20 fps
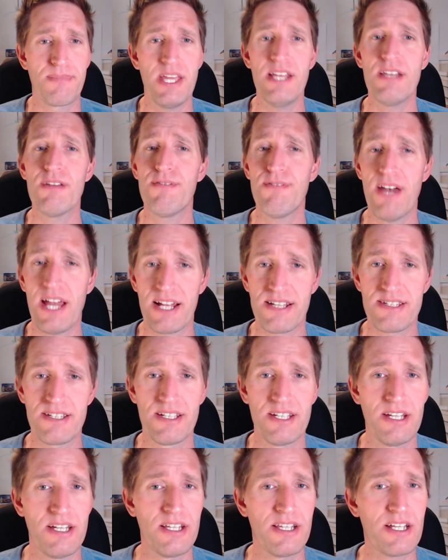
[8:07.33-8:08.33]
In effect,
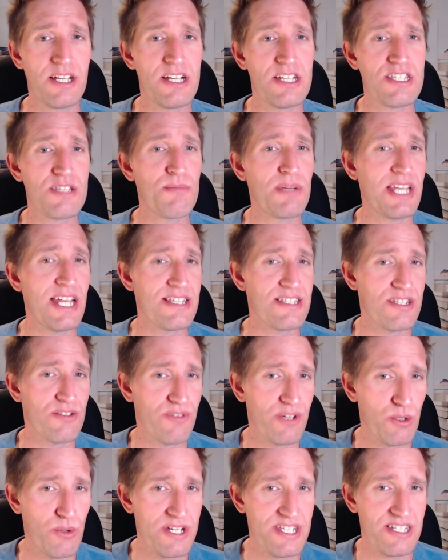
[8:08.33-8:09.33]
the customer gets the
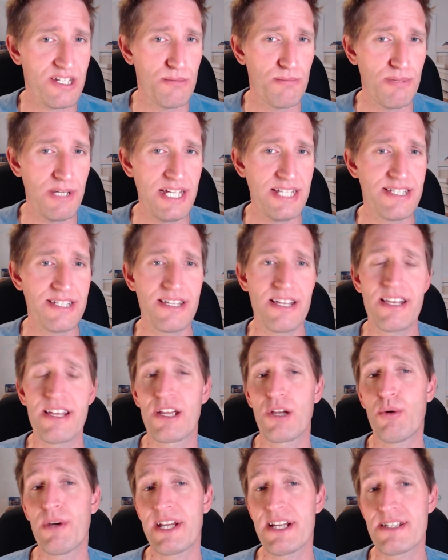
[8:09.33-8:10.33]
request completed in a
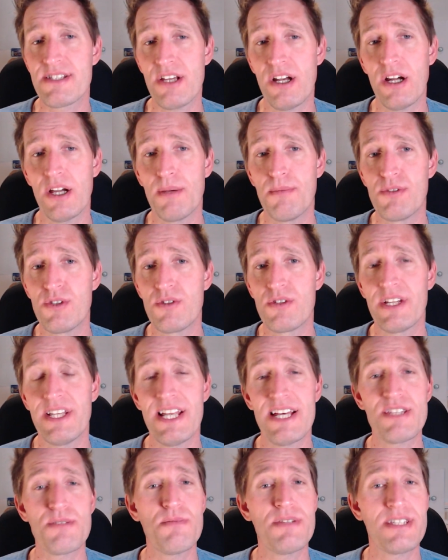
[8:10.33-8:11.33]
quicker time due to
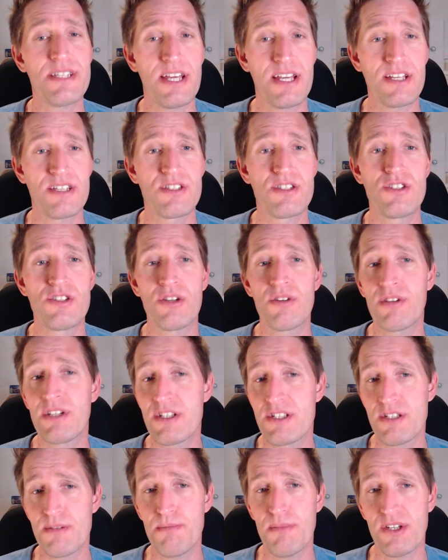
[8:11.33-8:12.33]
less mistakes during
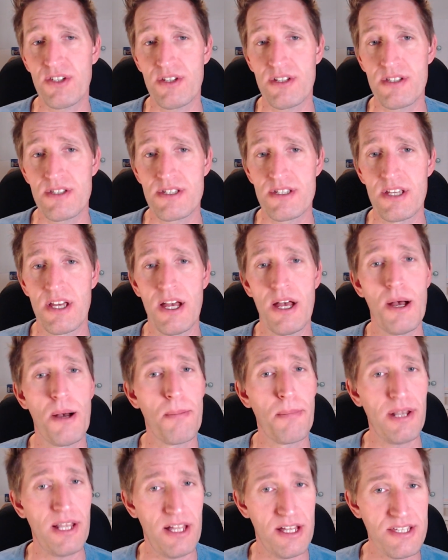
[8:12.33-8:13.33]
the submissions.
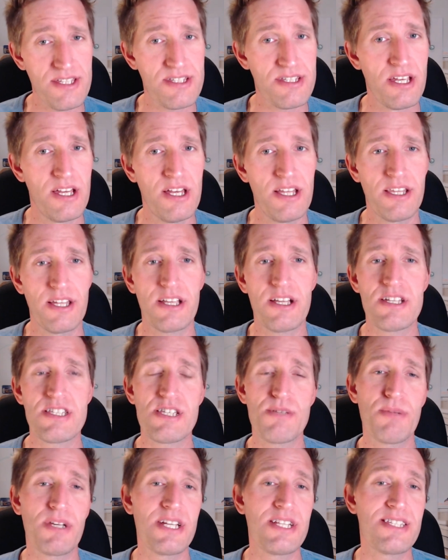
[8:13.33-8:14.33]
Plus, the
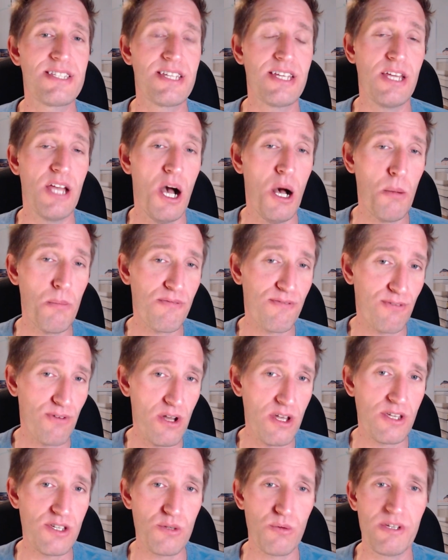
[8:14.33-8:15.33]
customer can see
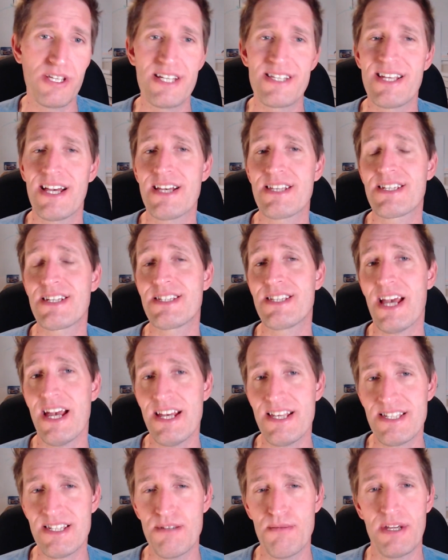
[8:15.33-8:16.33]
upfront when the task is
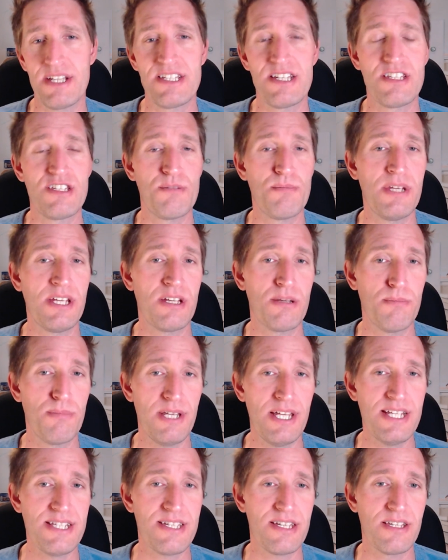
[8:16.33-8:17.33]
estimated to be
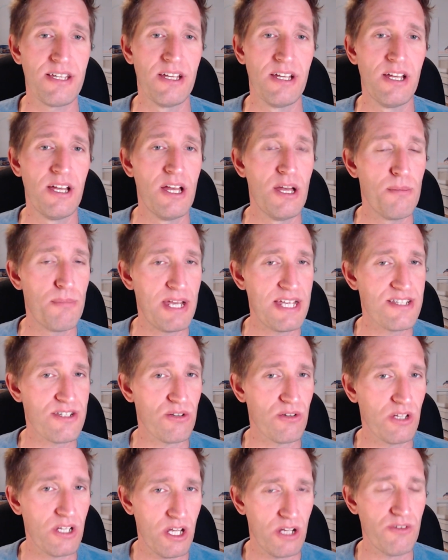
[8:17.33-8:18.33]
completed based
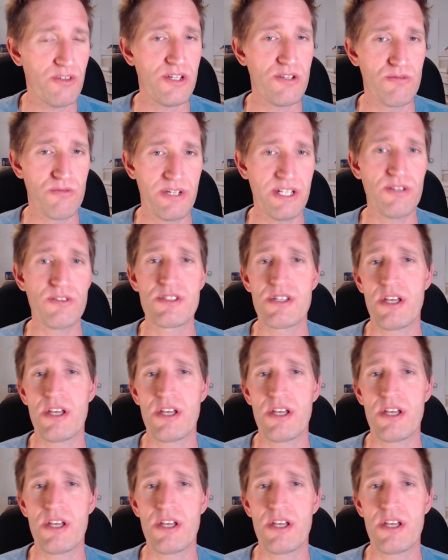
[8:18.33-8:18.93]
on current real